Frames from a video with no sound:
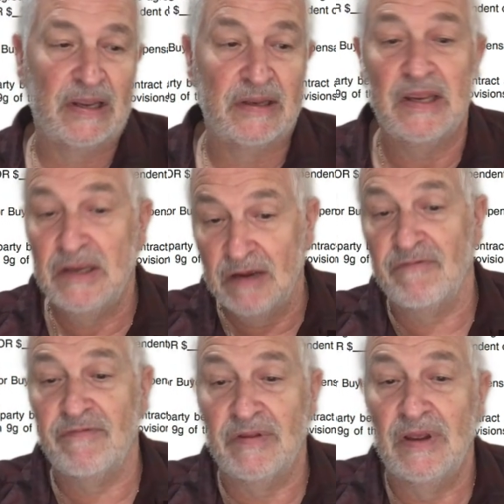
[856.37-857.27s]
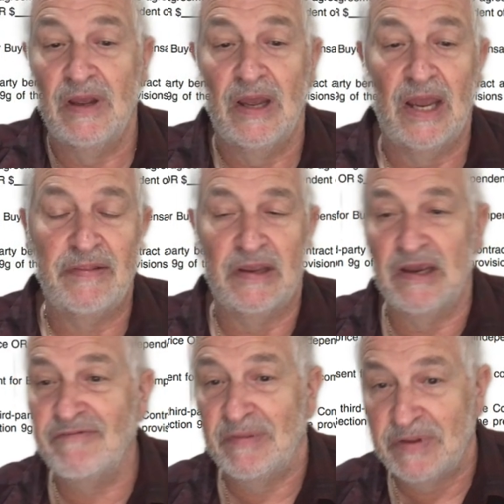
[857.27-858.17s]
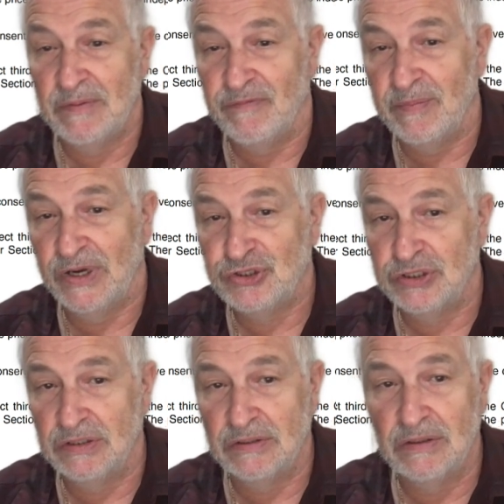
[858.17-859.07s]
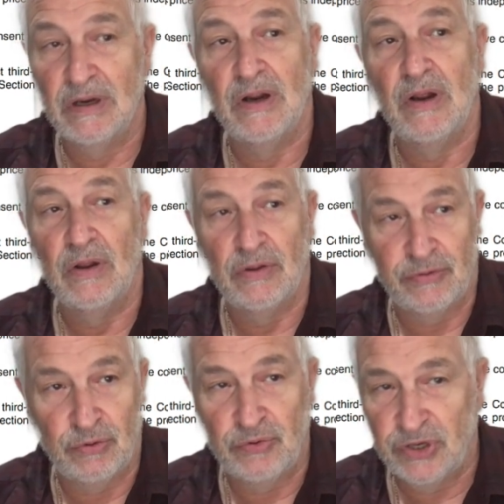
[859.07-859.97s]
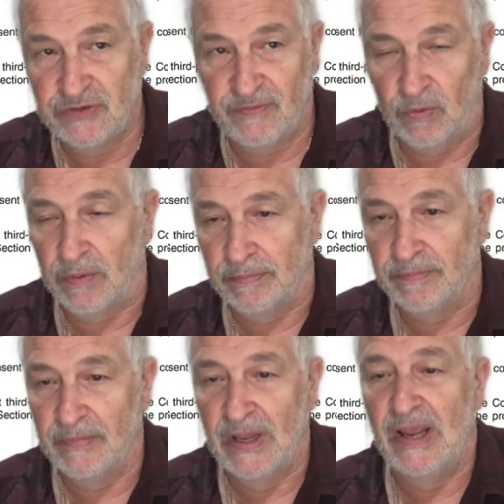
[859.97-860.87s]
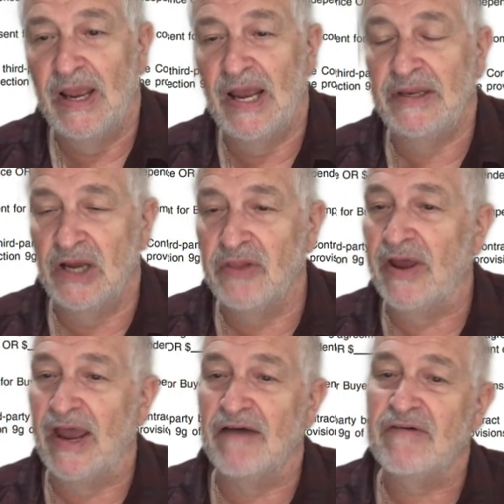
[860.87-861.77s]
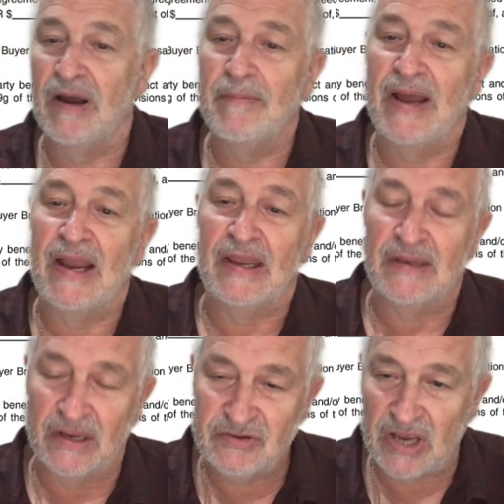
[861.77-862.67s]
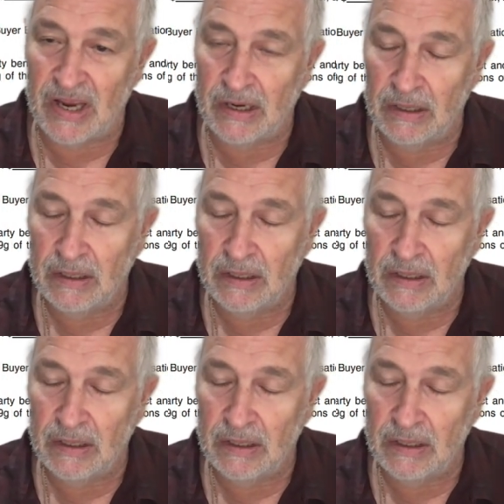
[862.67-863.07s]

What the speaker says: give them the information through this form, and the other half come back and they say,